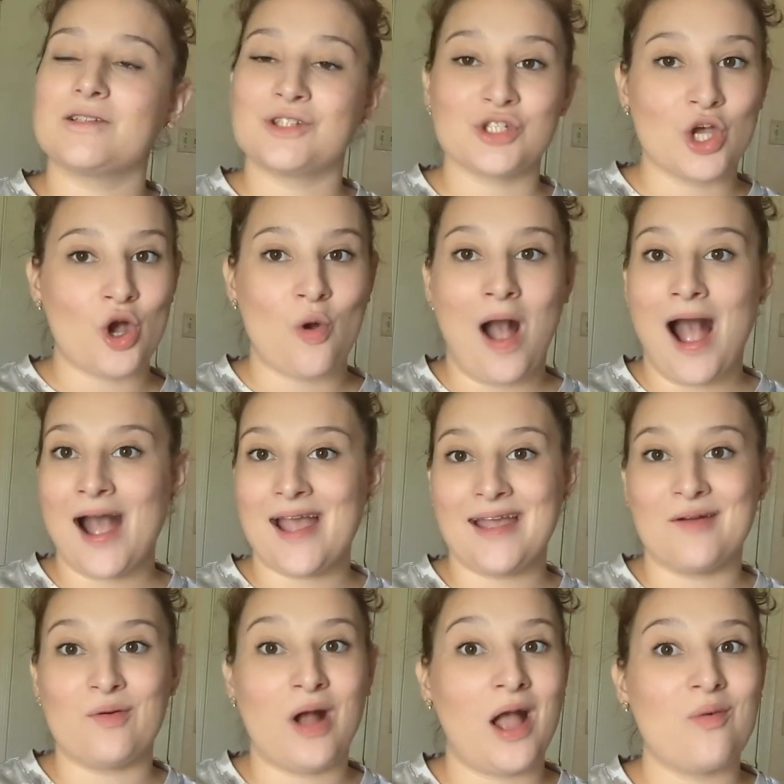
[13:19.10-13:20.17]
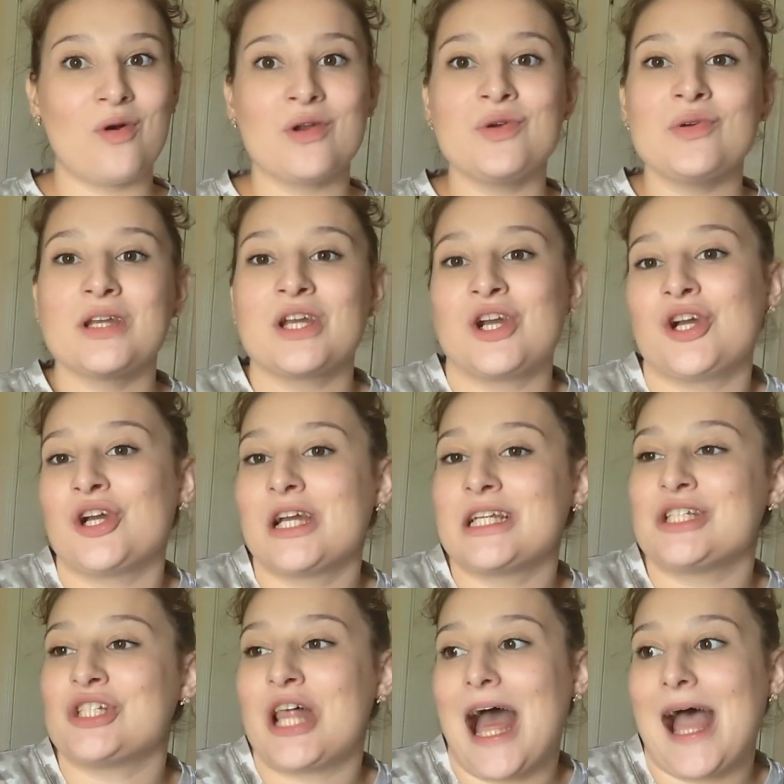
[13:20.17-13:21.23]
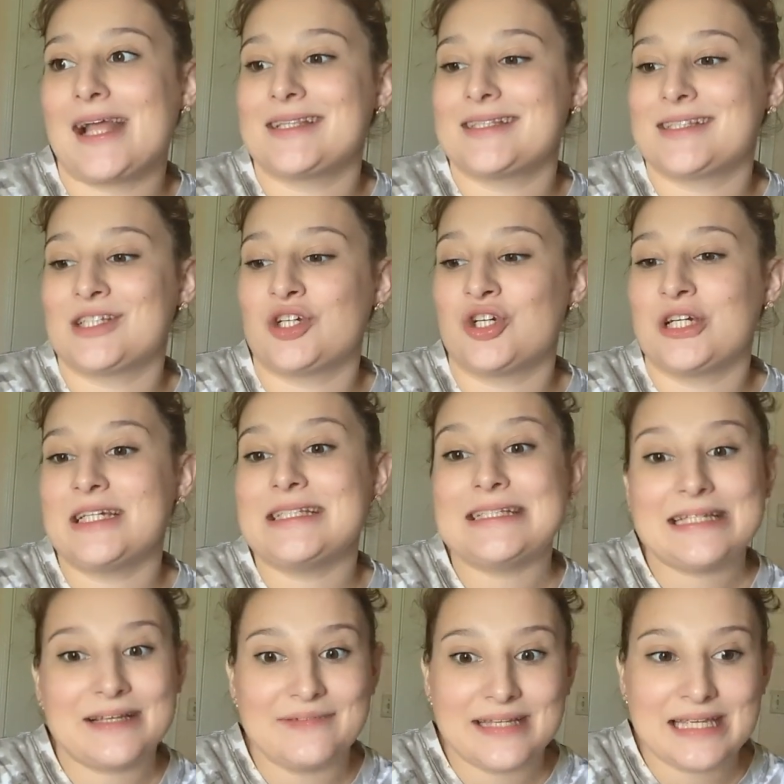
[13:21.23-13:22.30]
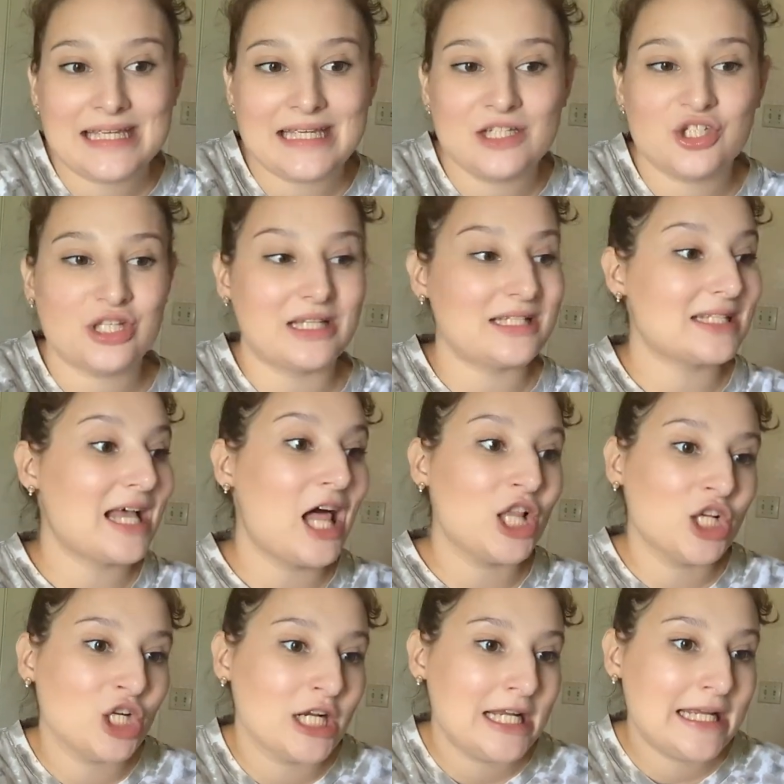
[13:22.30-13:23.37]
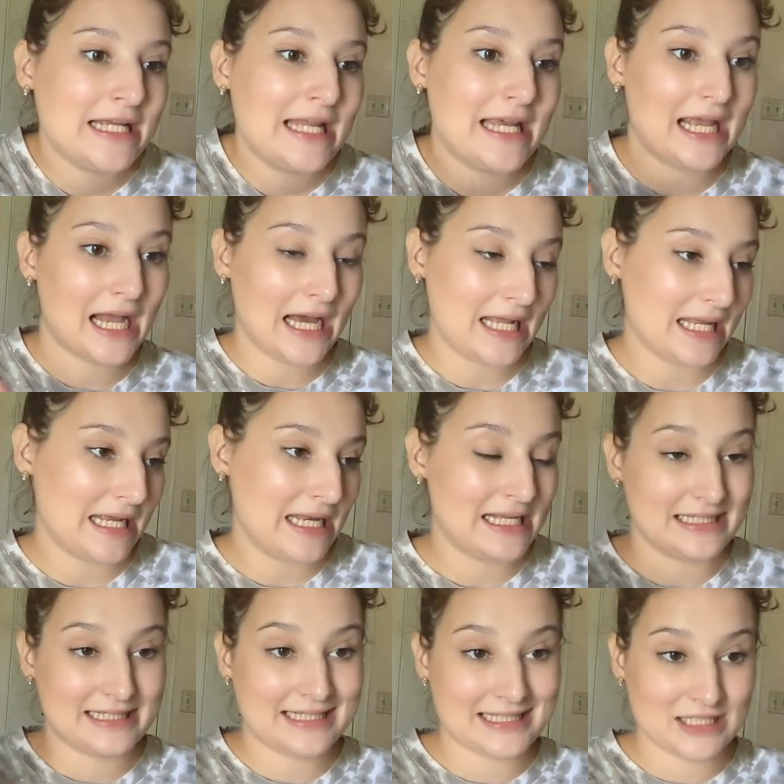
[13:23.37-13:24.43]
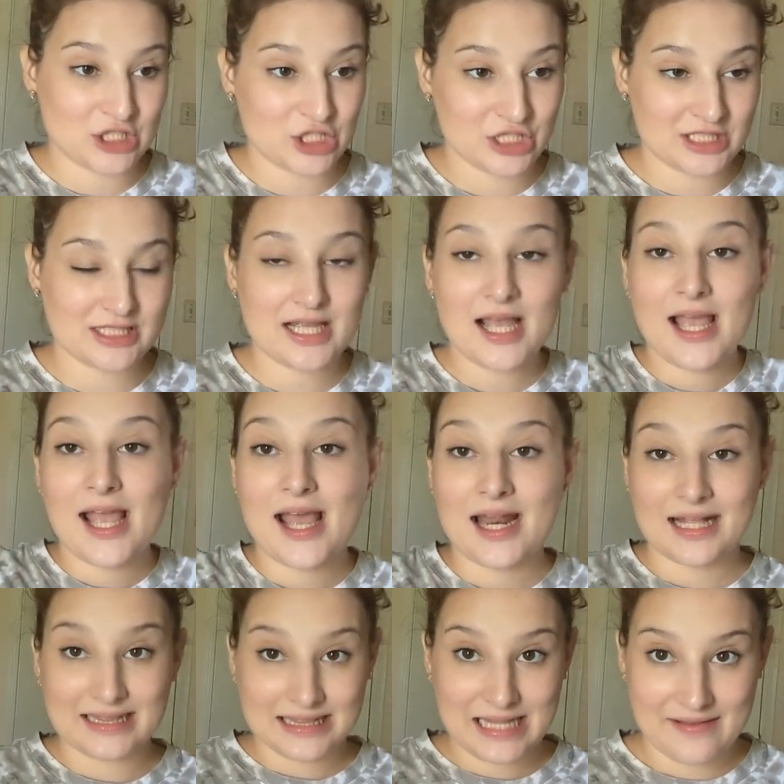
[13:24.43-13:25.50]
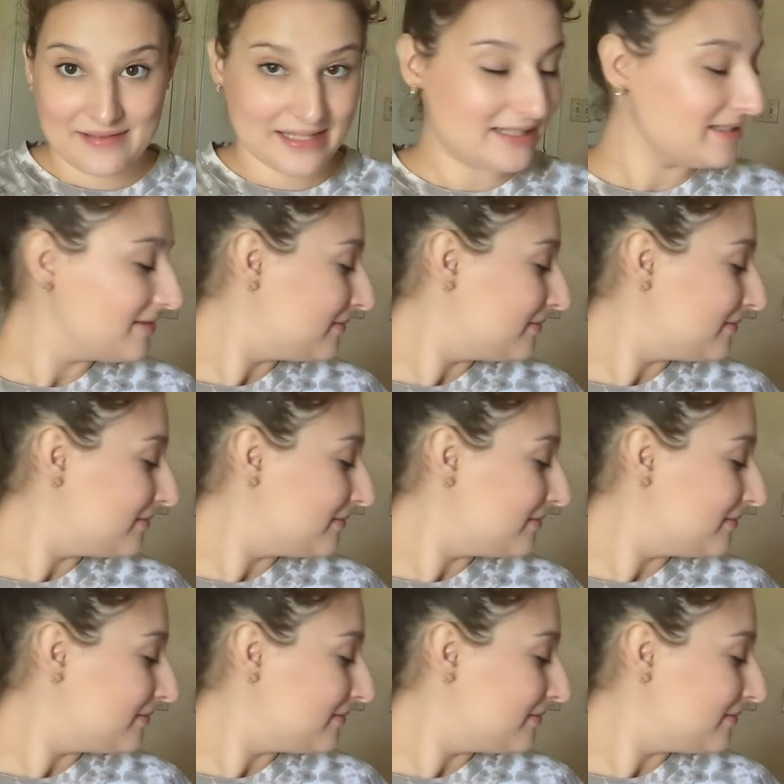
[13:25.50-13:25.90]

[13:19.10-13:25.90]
so I, I want to encourage that, the creativity. She likes coloring and cutting and scissors. I love it.